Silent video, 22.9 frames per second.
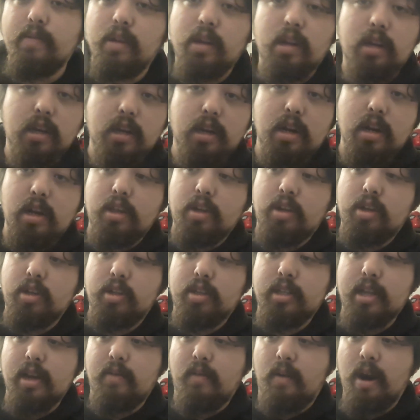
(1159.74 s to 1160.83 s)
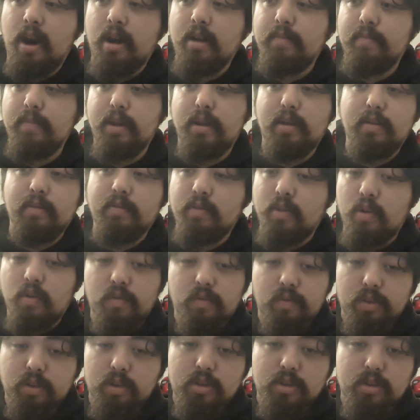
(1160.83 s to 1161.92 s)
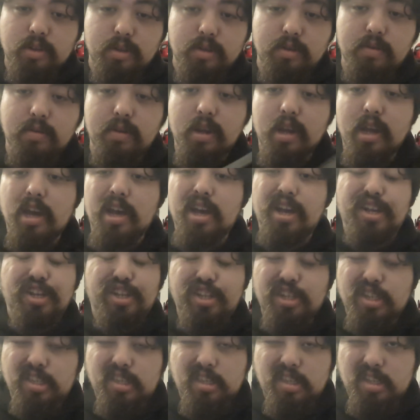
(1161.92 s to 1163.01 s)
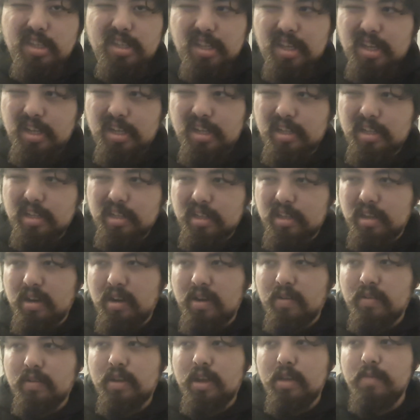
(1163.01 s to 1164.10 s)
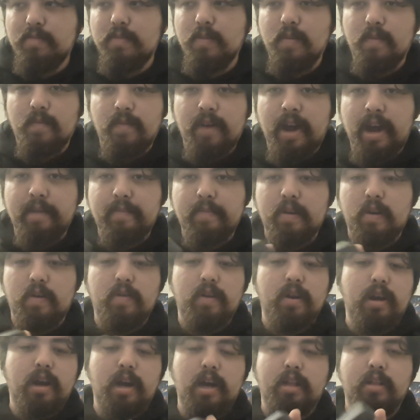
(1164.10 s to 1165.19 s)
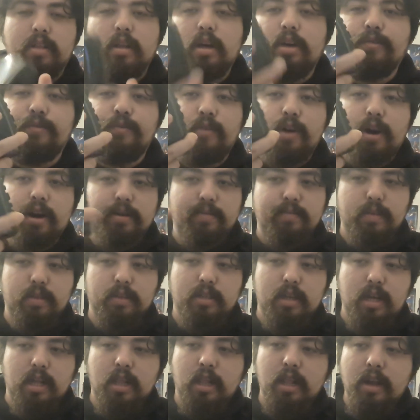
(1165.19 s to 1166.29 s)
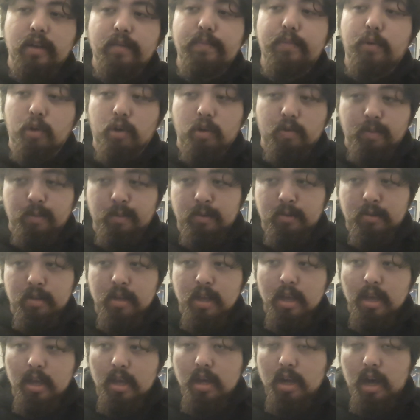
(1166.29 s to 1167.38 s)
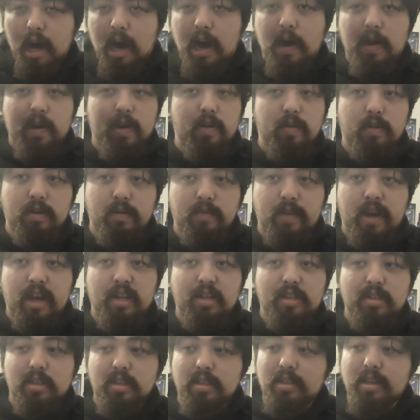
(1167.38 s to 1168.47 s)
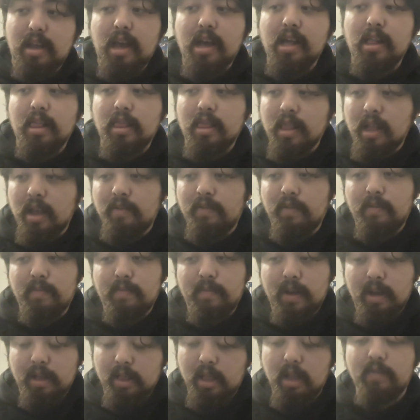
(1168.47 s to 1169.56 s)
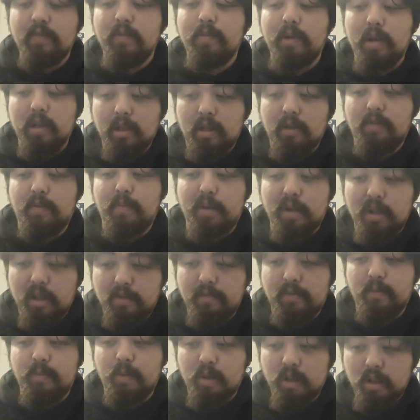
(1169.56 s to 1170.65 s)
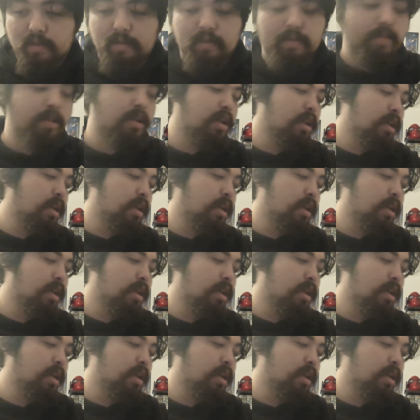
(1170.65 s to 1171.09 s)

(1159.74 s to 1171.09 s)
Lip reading: going to get another cassette Walkman hopefully soon, just to keep the vibe going. I love Walkmans. I love portable audio devices. I love them. I love them. I love them. I love them. I love them.